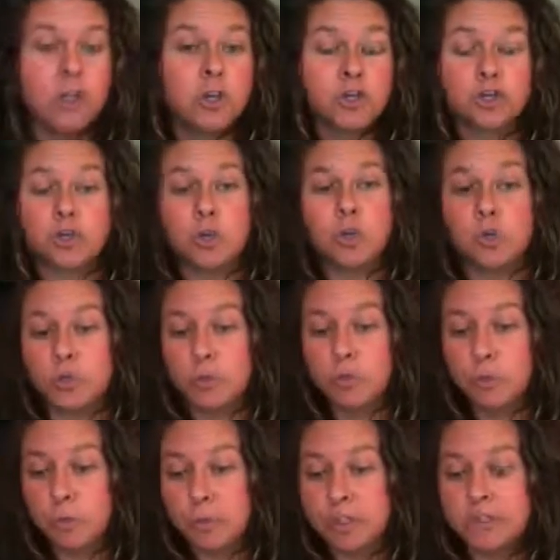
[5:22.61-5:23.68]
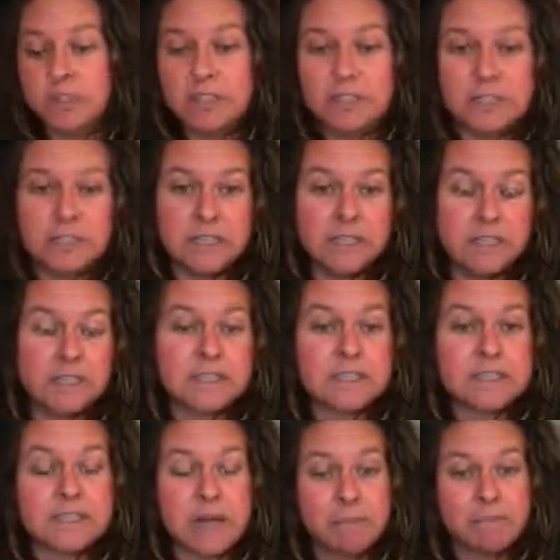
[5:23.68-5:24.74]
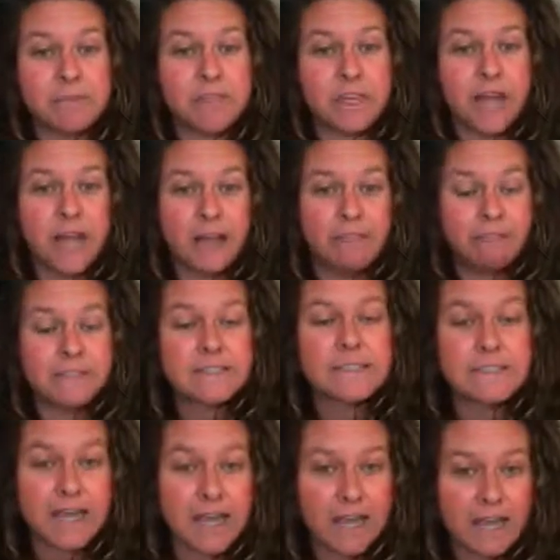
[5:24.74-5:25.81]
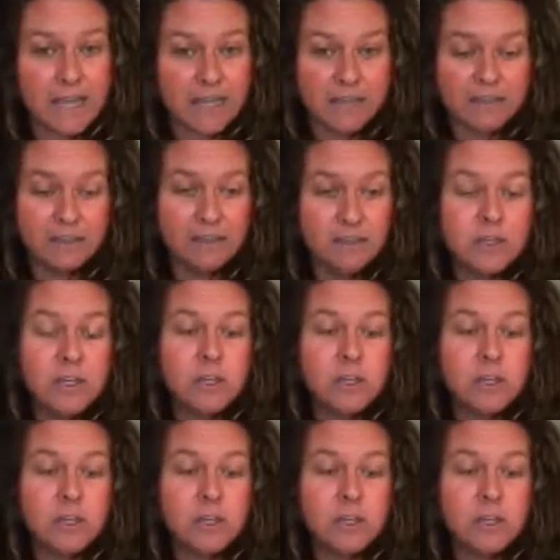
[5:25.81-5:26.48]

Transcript: So you really need something on the side